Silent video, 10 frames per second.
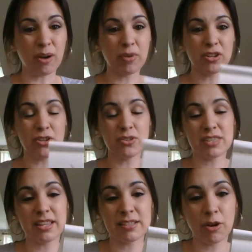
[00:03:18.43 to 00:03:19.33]
I'm going to use
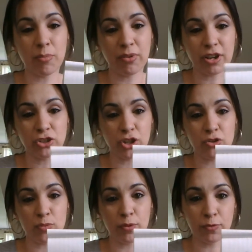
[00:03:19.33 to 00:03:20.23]
the example that I
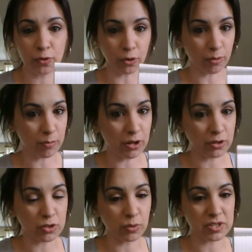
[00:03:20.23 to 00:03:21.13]
showed you before when we
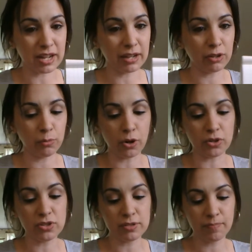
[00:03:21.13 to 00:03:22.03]
looked at what an angle was.